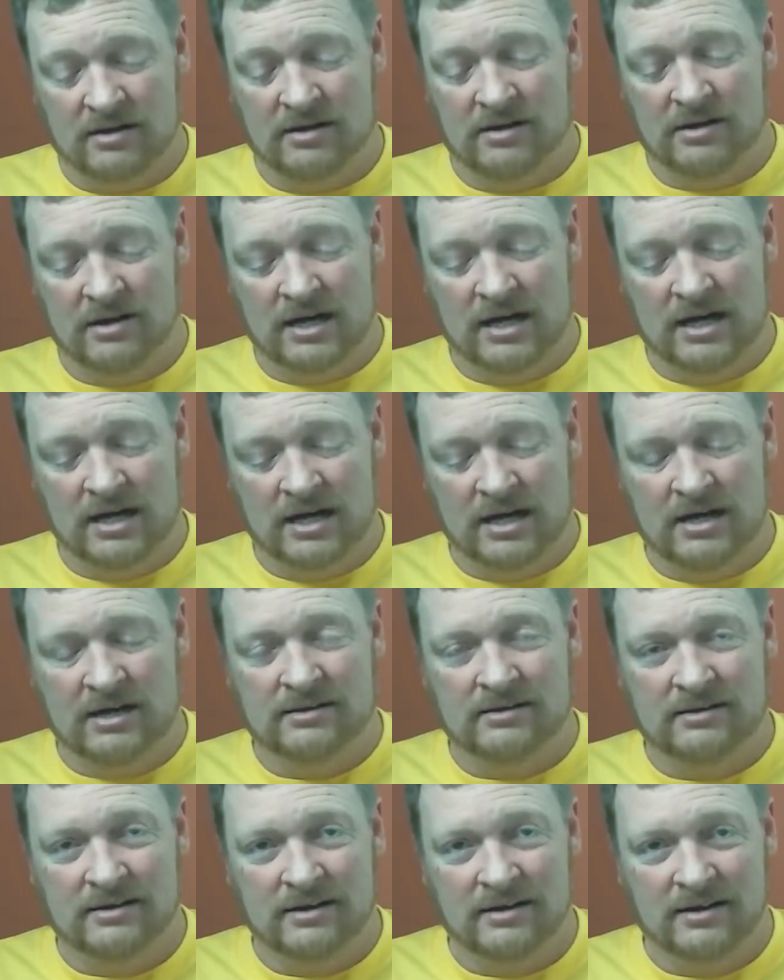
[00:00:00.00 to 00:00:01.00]
I
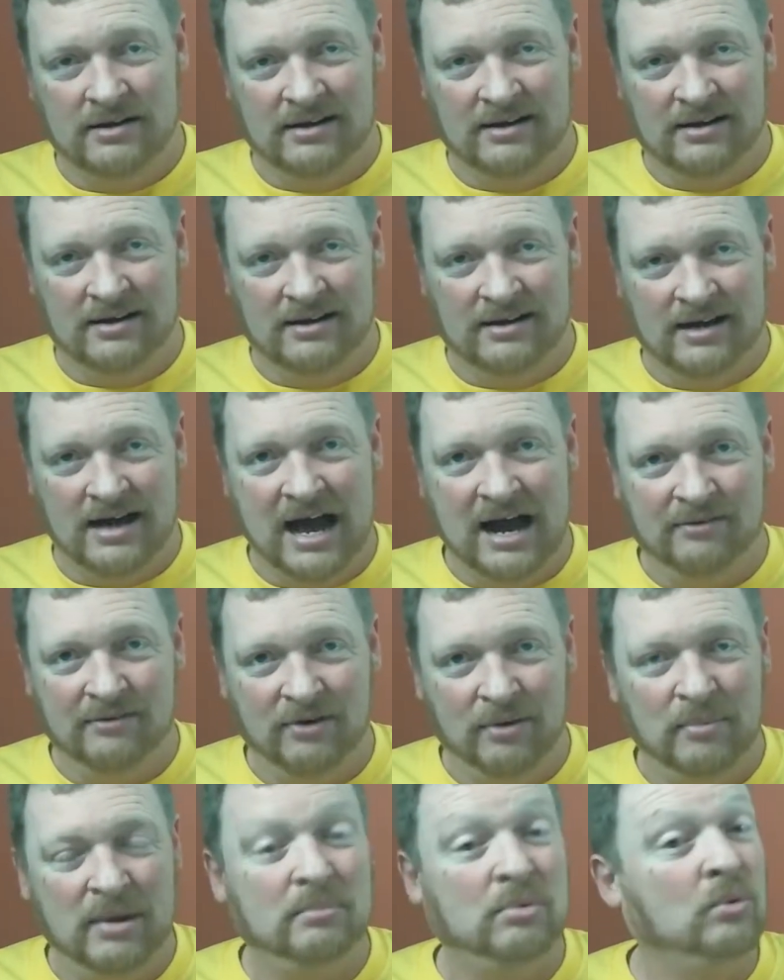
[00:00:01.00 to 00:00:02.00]

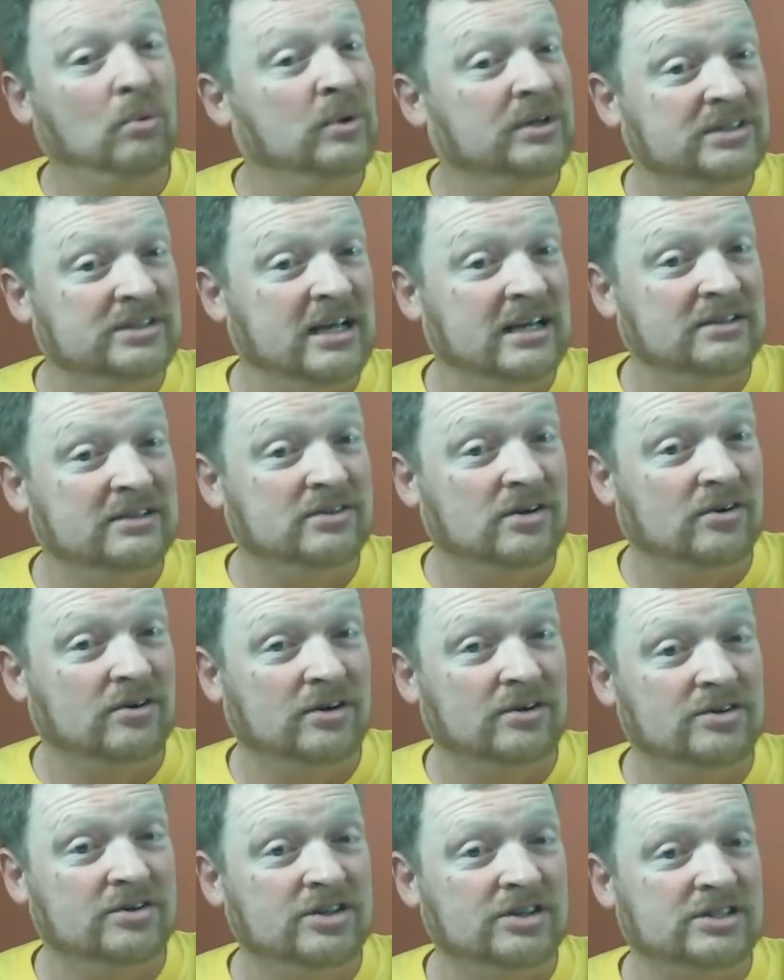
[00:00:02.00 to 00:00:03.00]
remember when Ted
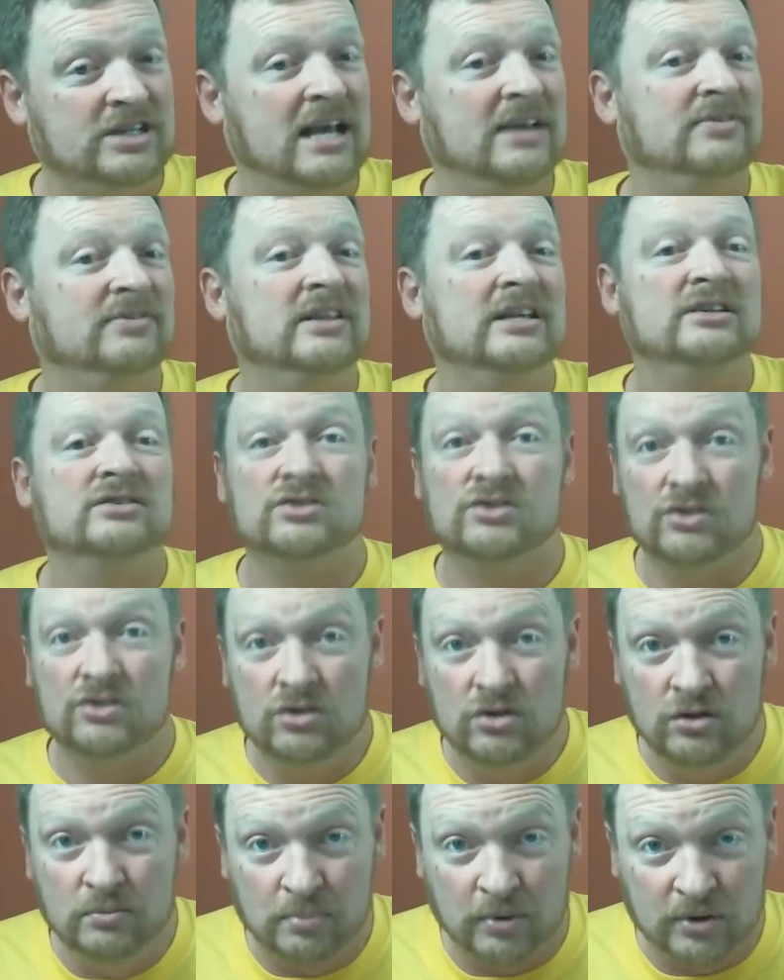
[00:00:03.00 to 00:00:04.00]
Turner just had the
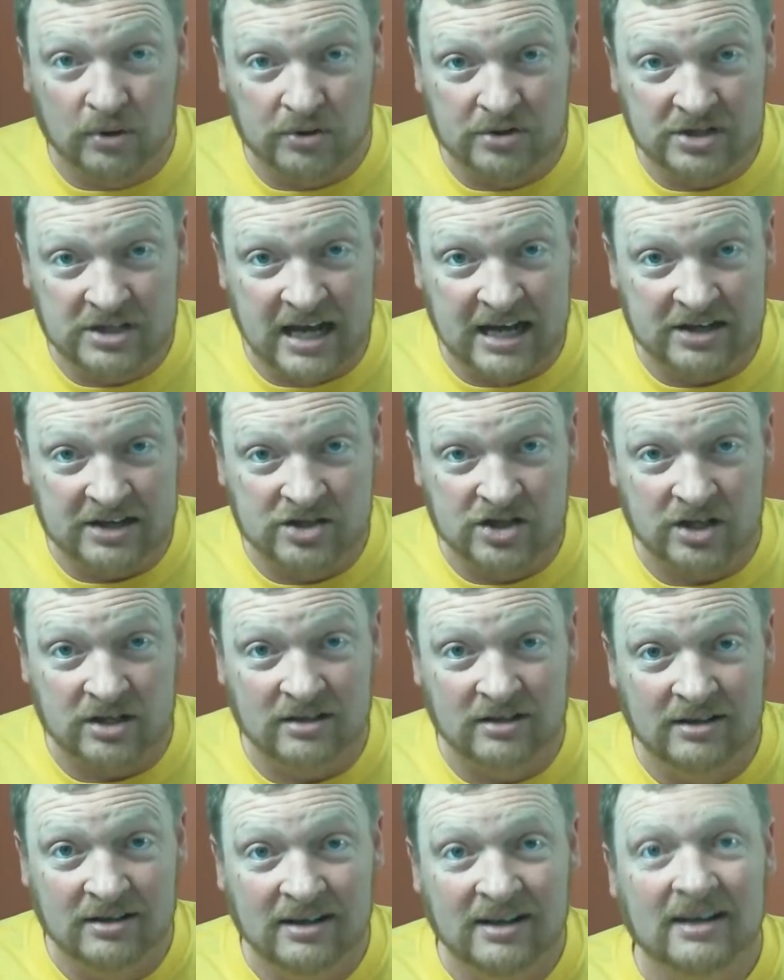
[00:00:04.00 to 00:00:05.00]
Super Station.
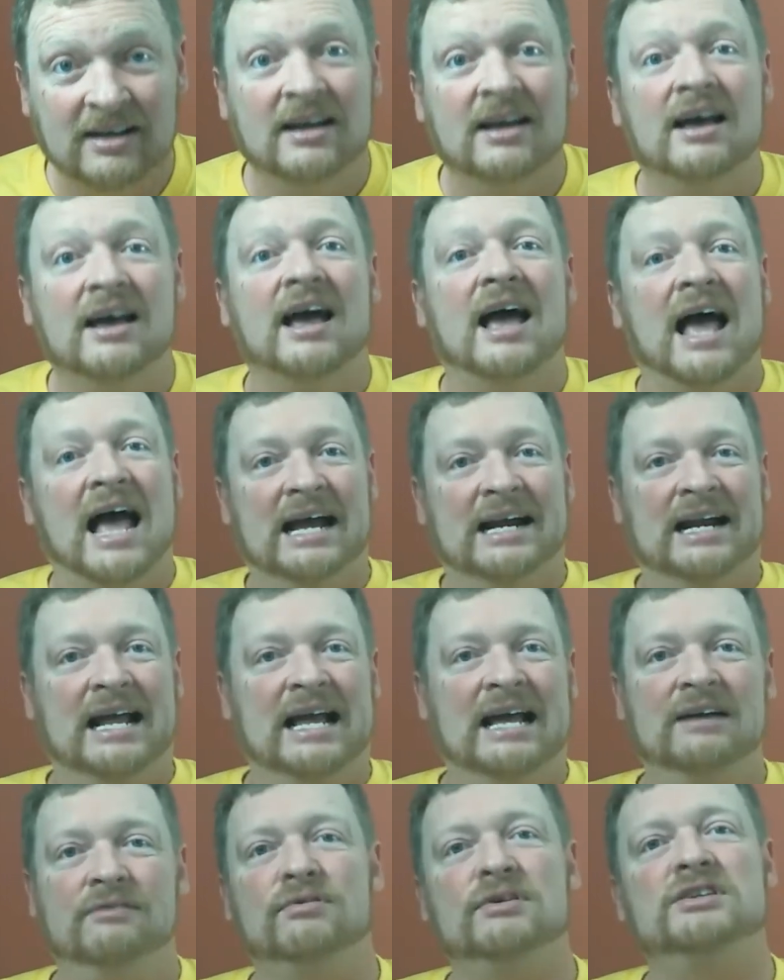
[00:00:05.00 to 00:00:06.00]
And
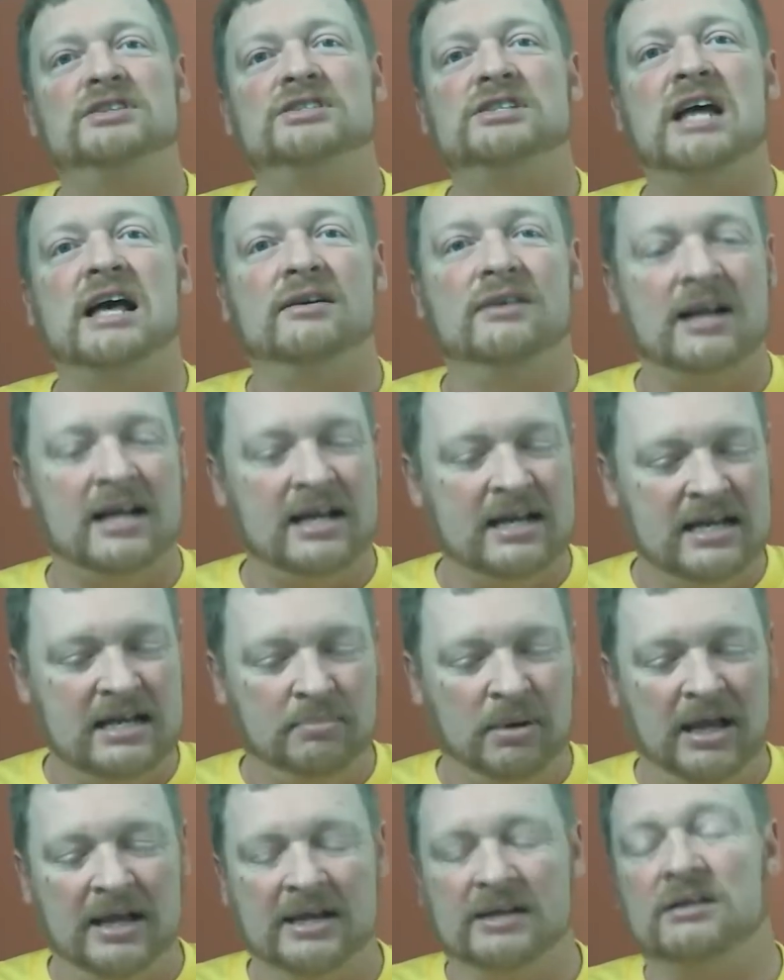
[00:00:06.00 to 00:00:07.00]
every Saturday he
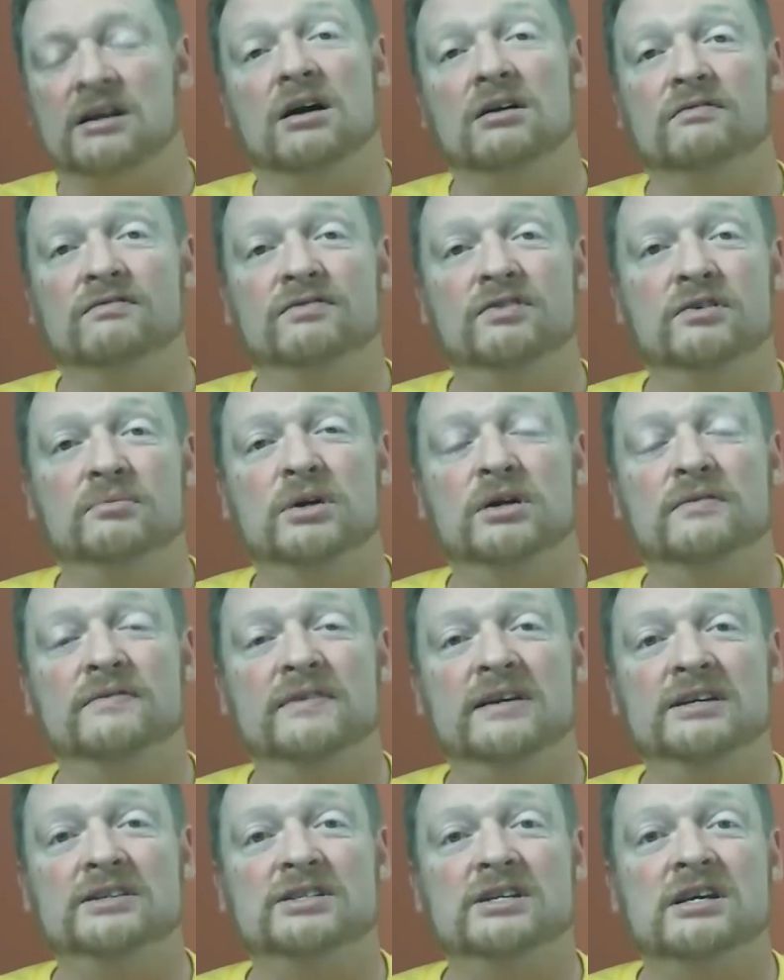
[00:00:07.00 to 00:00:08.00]
played Kung Fu
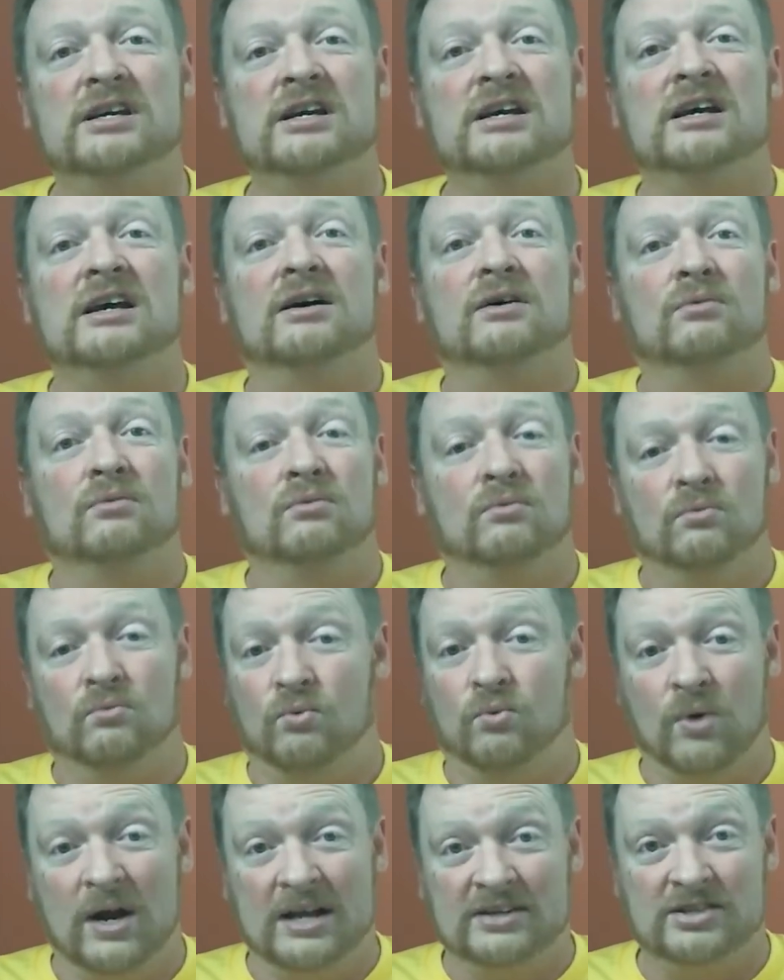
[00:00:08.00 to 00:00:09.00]
movies,
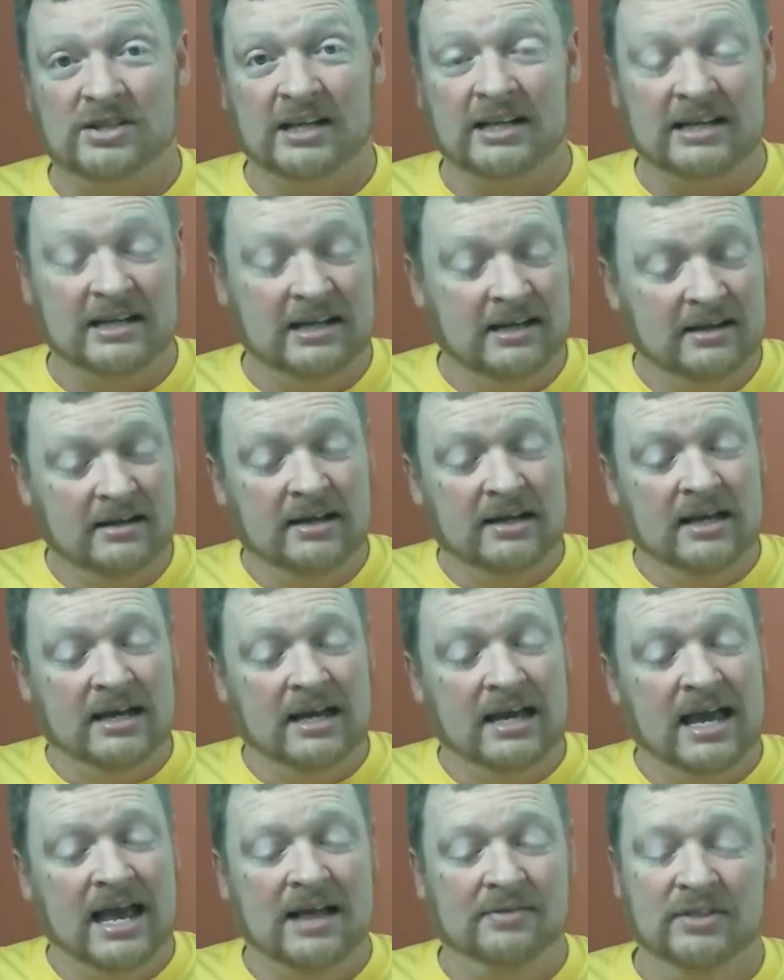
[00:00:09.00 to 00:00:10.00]
wrestling,
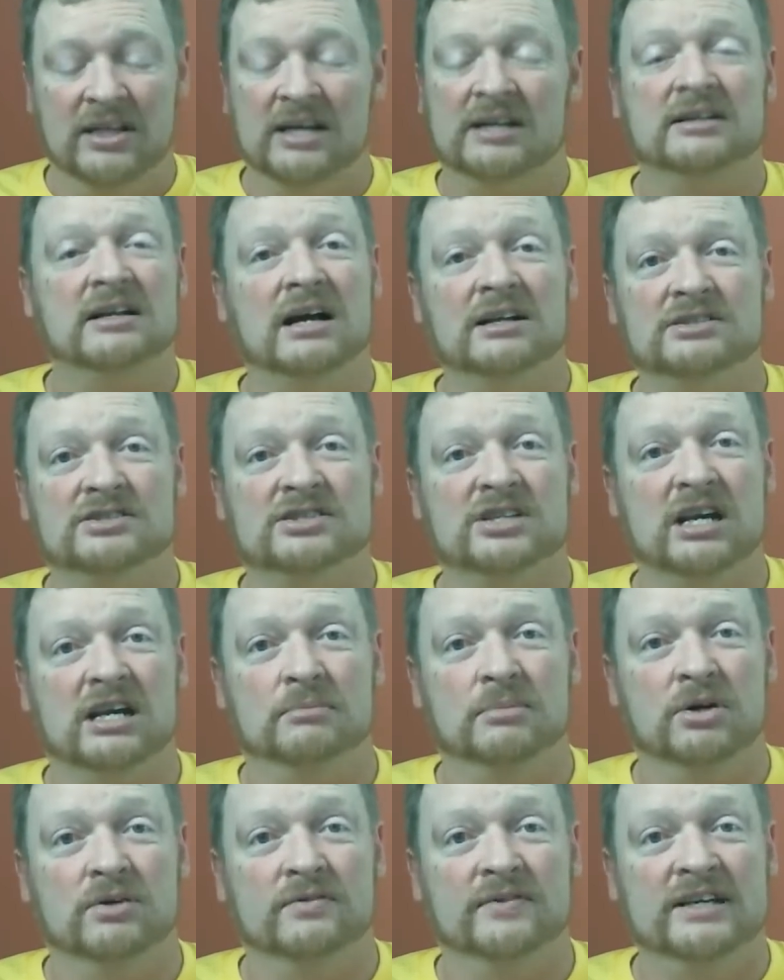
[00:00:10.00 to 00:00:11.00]
and then Godzilla
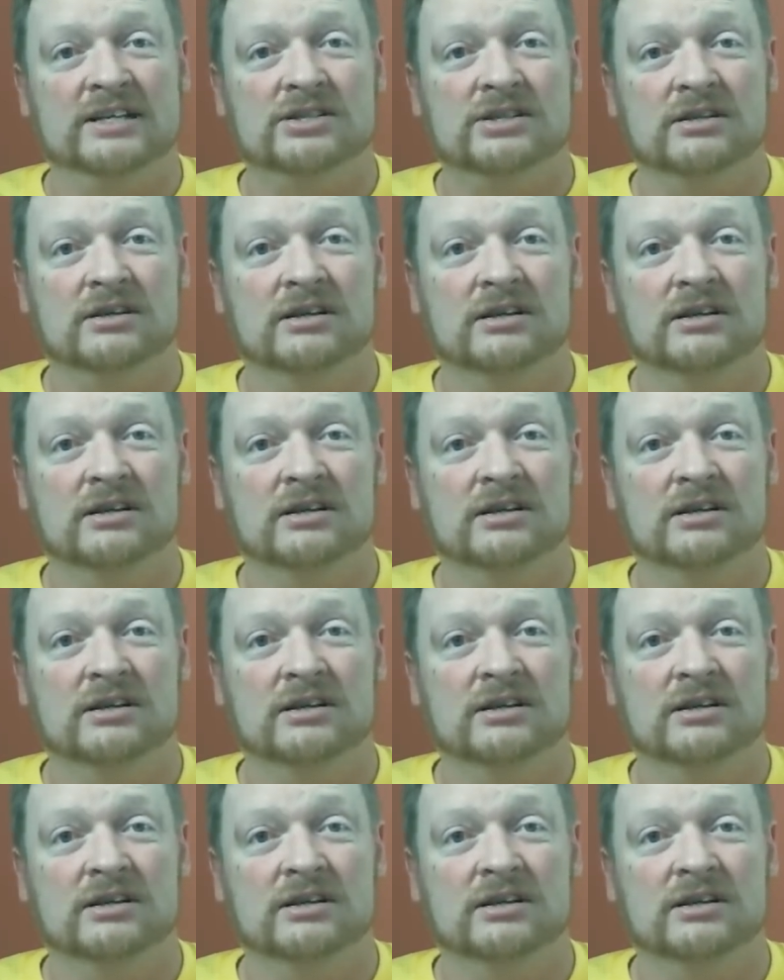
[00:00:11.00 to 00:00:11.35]
movies.